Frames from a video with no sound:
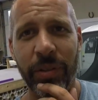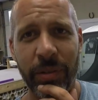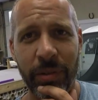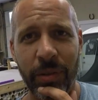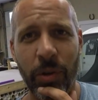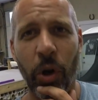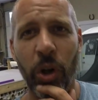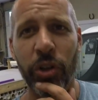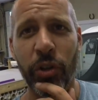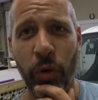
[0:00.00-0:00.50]

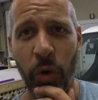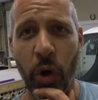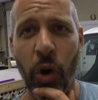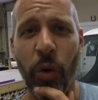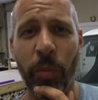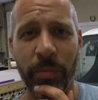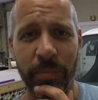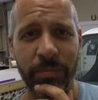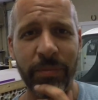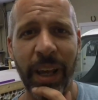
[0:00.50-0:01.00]
Gold chrome.
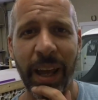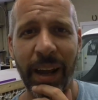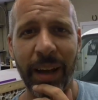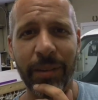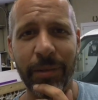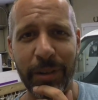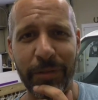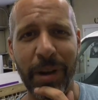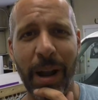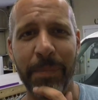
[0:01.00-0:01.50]
Yeah,
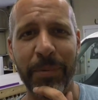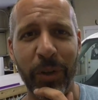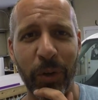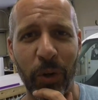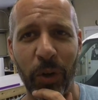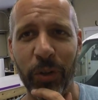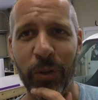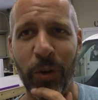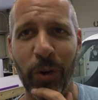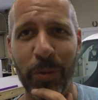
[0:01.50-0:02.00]
we wrapped a
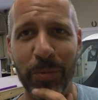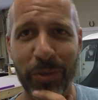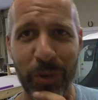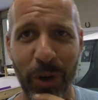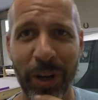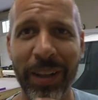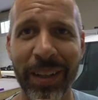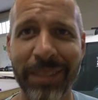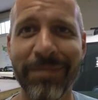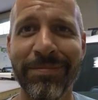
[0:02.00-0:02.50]
gold chrome
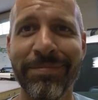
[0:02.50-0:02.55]
toilet.